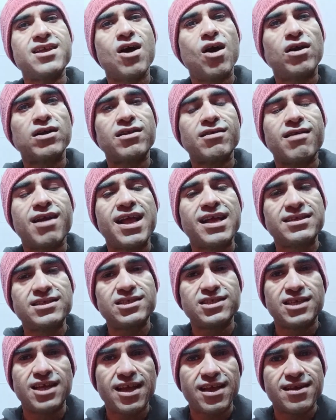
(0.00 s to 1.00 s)
author has
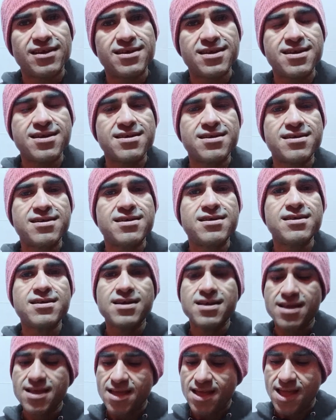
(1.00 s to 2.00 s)
shared here,
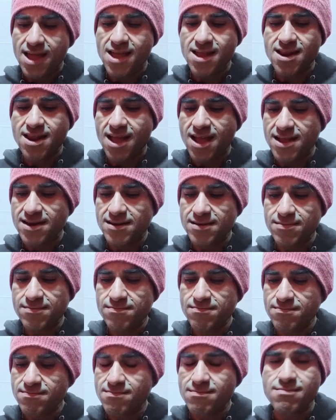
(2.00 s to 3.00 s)

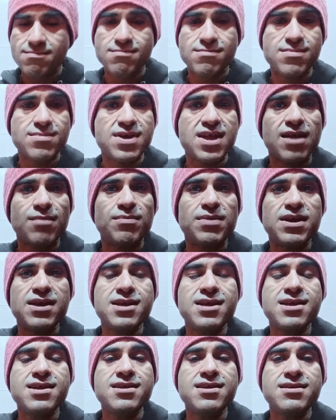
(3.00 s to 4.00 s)
and
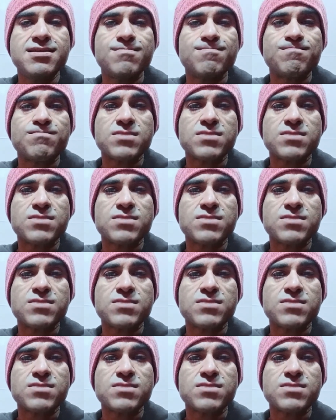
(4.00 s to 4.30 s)
maybe